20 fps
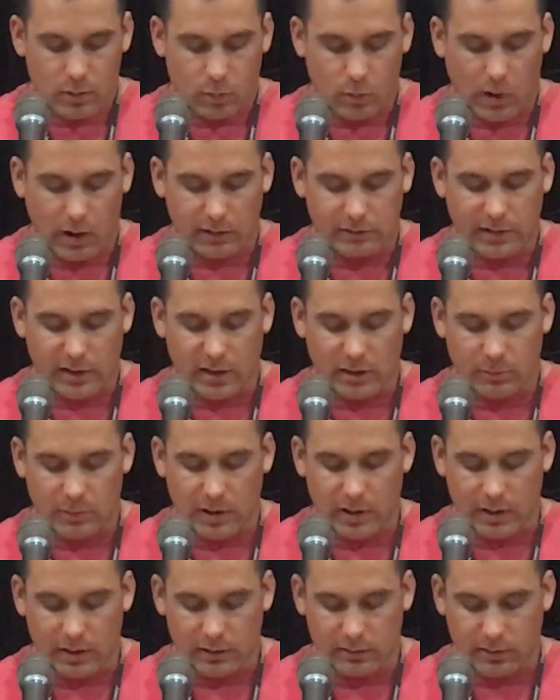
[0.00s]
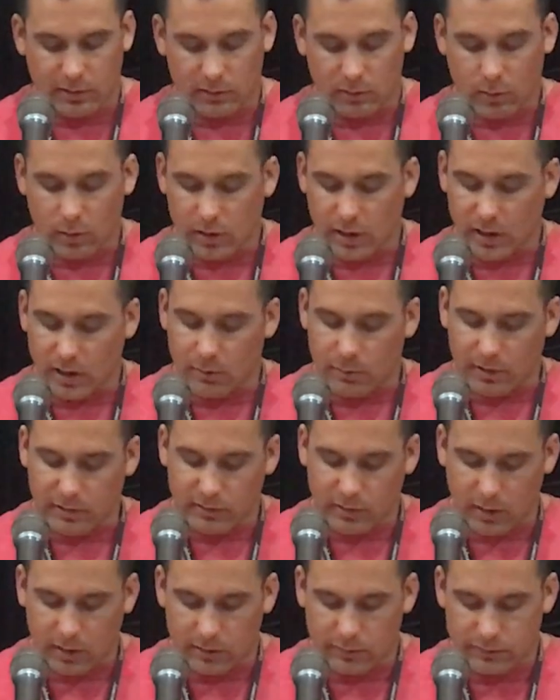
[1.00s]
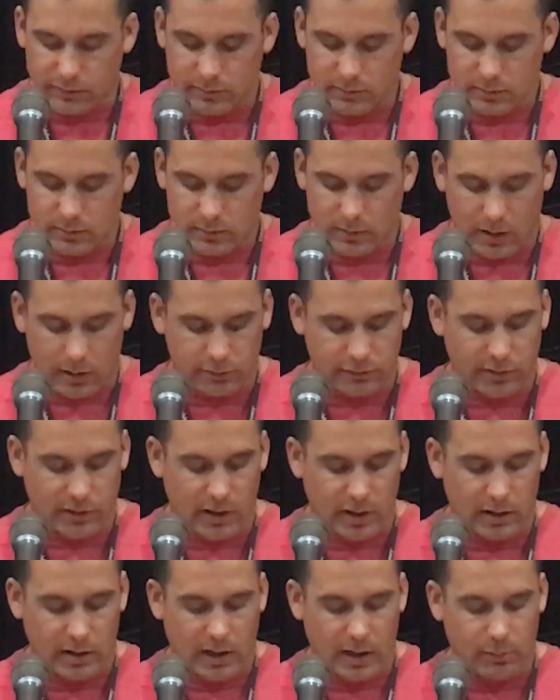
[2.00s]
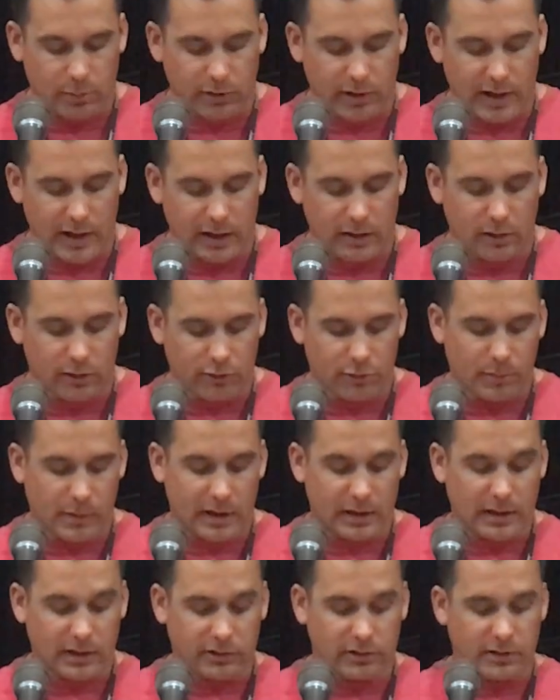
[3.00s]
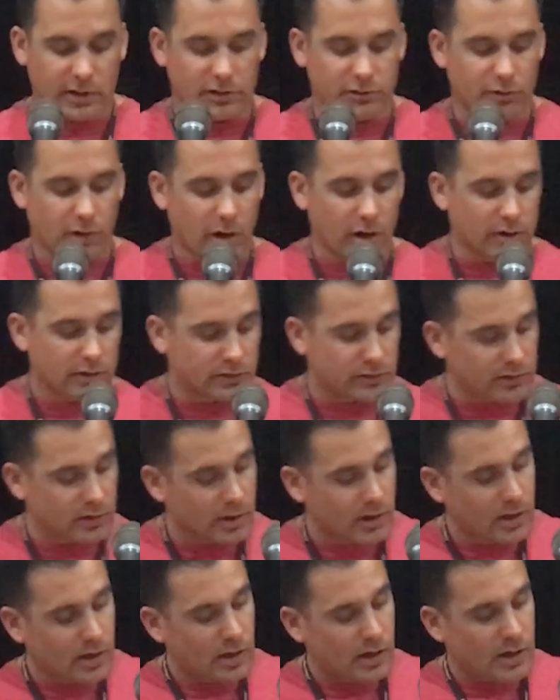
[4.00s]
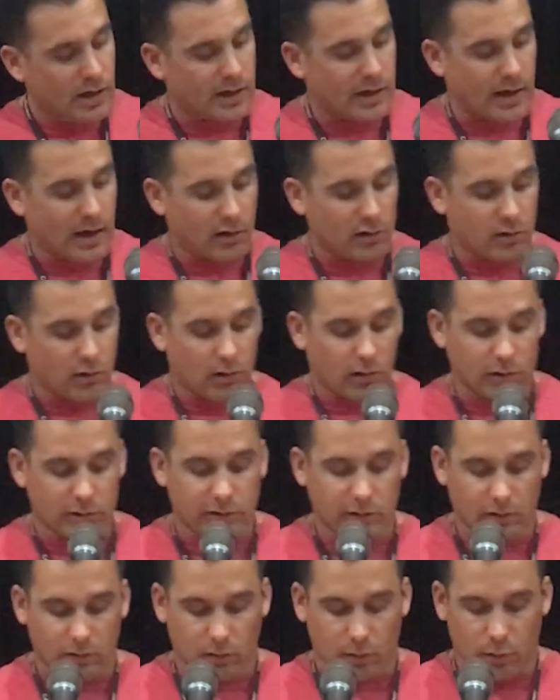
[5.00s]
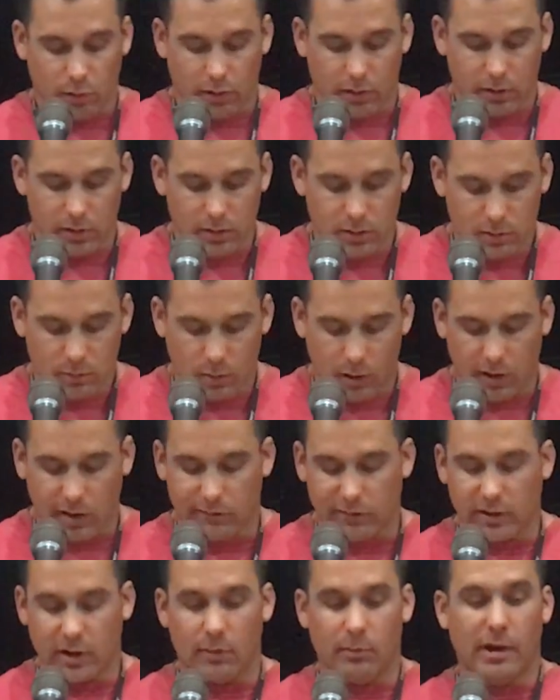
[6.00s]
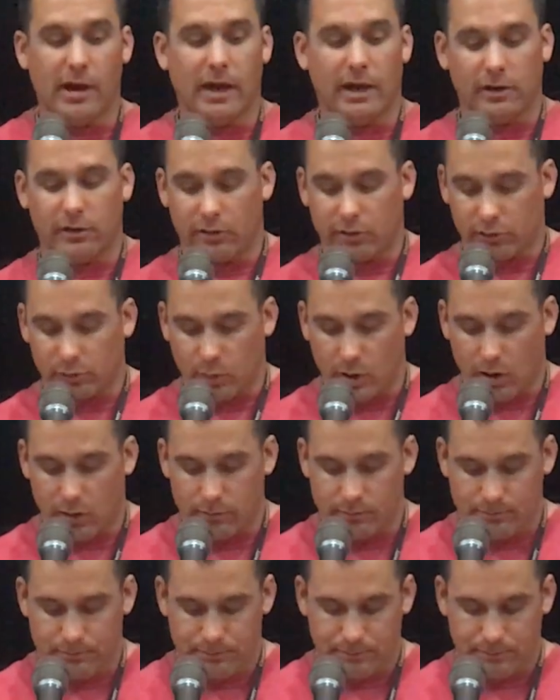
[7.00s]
While attending meetings and looking at myself, I was able to hand over my addiction to drugs and alcohol to the Lord while giving up my anger as well.